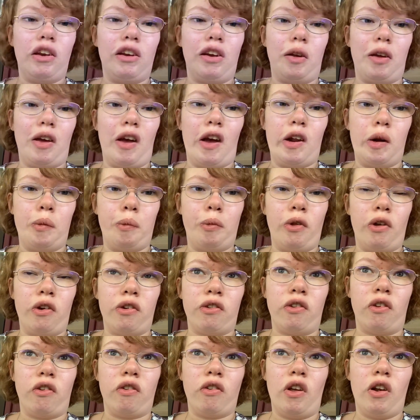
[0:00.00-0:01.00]
it kind of blocks
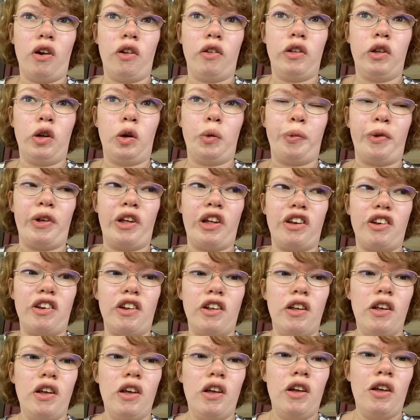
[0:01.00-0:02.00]
the sun a little bit,
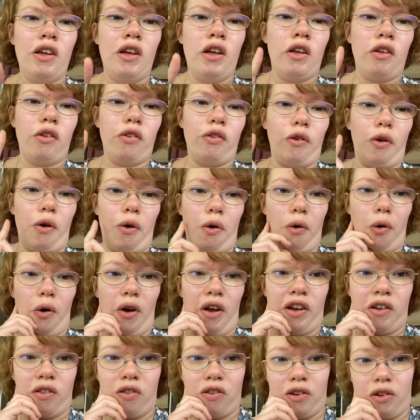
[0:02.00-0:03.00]
so I
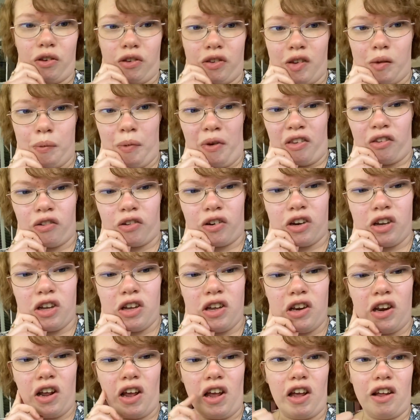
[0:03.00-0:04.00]
can still see my
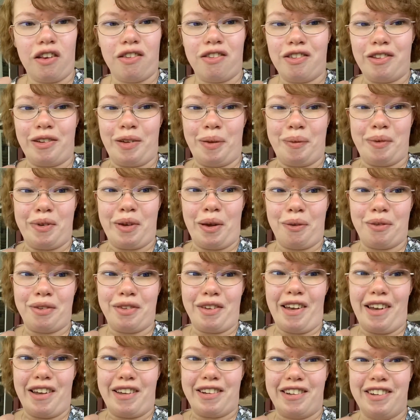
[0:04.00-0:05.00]
screen and still be
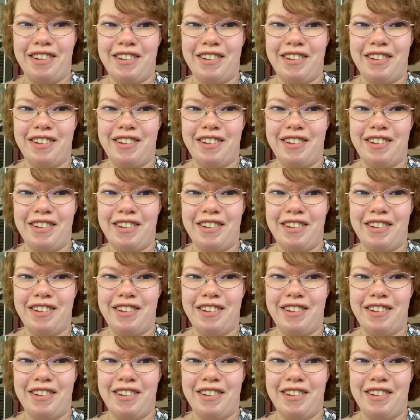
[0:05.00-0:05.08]
outside.